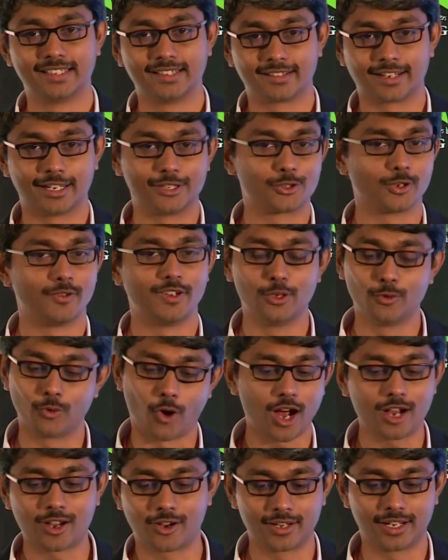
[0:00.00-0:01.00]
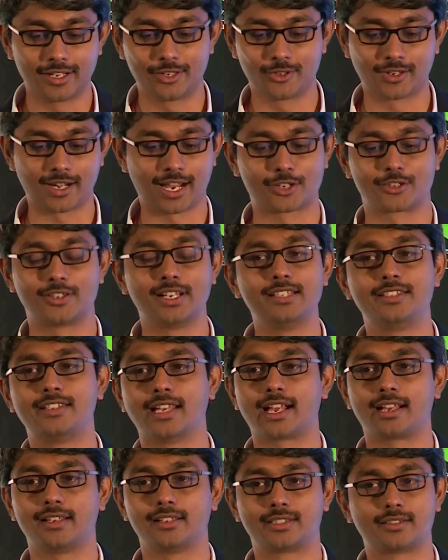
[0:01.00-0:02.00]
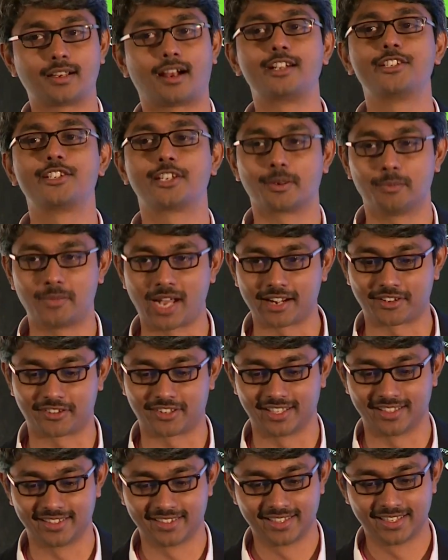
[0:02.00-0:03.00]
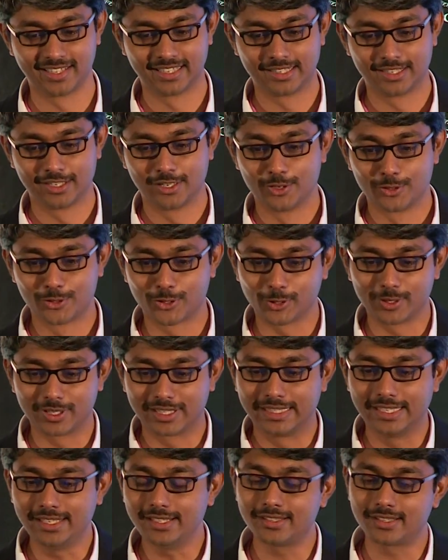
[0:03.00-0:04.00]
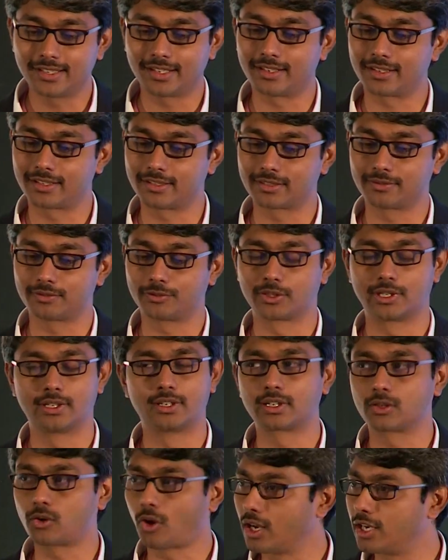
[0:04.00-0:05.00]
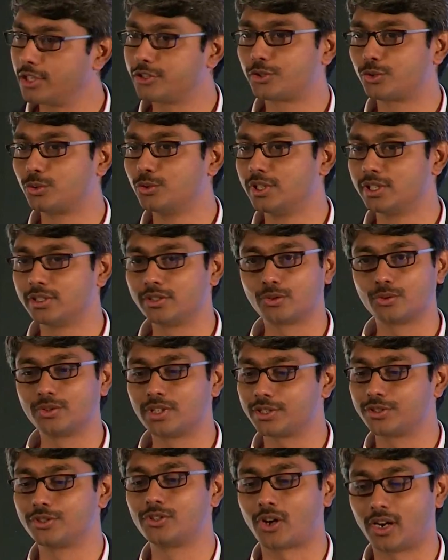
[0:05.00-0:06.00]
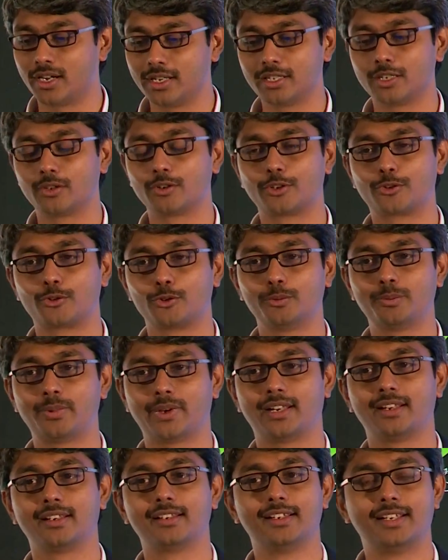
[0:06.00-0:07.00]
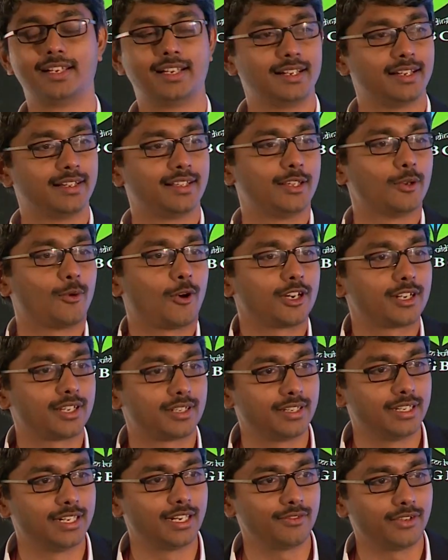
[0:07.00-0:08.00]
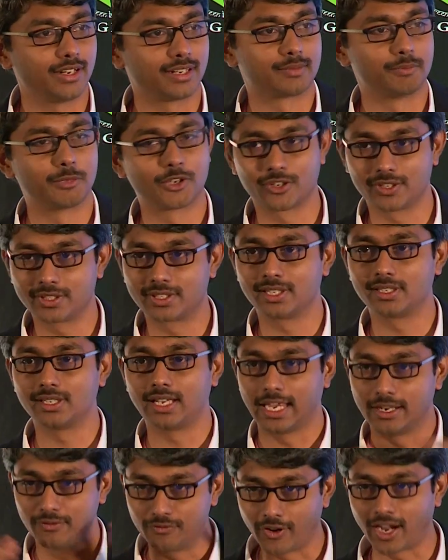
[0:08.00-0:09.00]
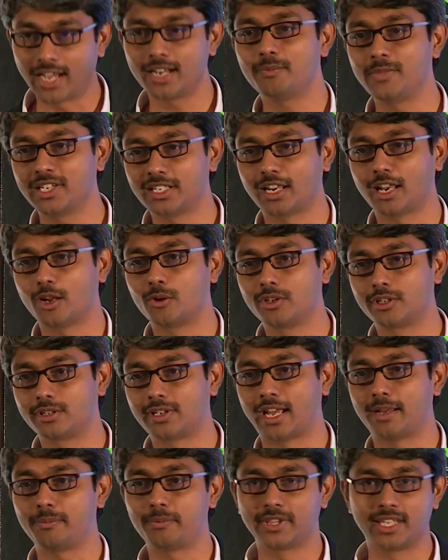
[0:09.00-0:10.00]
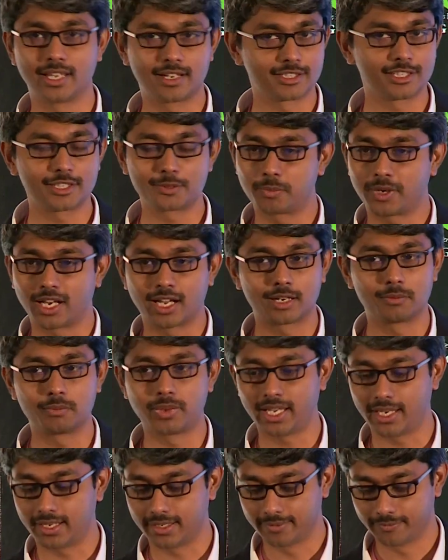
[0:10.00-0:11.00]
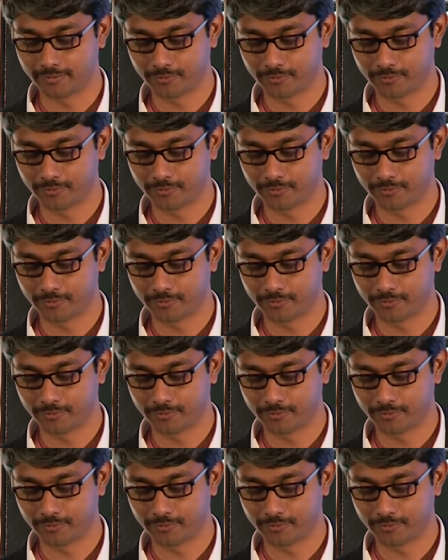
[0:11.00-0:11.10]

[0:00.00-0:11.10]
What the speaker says: Right? So when you walk on it, you're actually charging a battery. So these are college students who just joined our group and they wanted to innovate because the environment allowed it to happen. They can just plug and play.